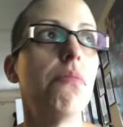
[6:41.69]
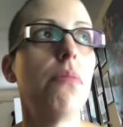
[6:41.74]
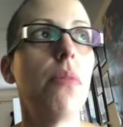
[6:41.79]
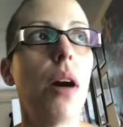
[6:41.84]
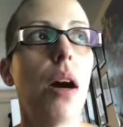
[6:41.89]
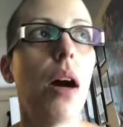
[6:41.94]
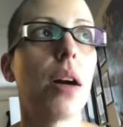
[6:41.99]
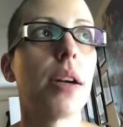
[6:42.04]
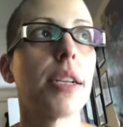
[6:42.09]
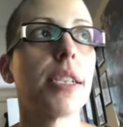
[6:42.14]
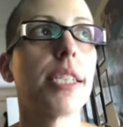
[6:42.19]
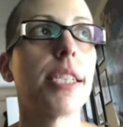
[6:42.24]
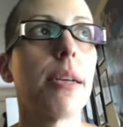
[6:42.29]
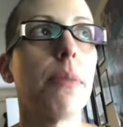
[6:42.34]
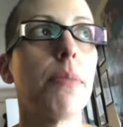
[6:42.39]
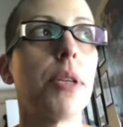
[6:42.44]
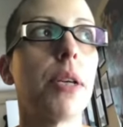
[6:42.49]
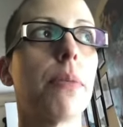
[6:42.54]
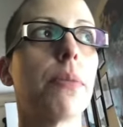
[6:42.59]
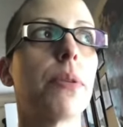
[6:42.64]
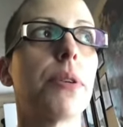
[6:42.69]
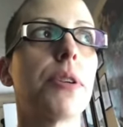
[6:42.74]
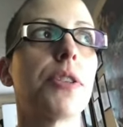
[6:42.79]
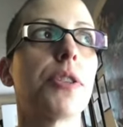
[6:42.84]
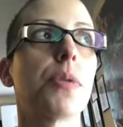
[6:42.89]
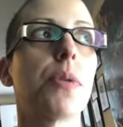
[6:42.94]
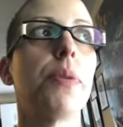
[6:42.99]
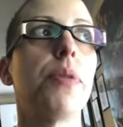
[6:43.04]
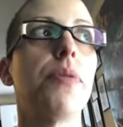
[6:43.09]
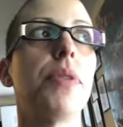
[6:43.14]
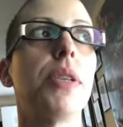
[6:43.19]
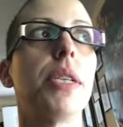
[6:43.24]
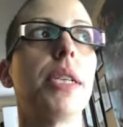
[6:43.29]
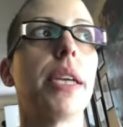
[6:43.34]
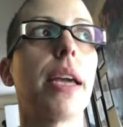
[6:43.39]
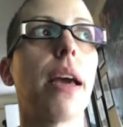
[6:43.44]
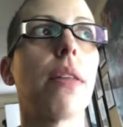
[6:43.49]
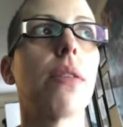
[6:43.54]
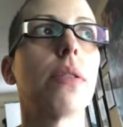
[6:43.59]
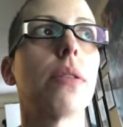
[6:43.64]
August, September-ish, we moved in
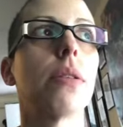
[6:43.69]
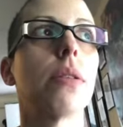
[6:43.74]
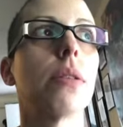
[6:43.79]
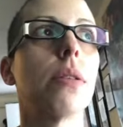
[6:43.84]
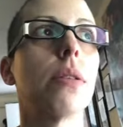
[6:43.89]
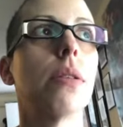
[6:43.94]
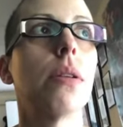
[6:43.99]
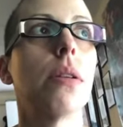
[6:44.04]
together.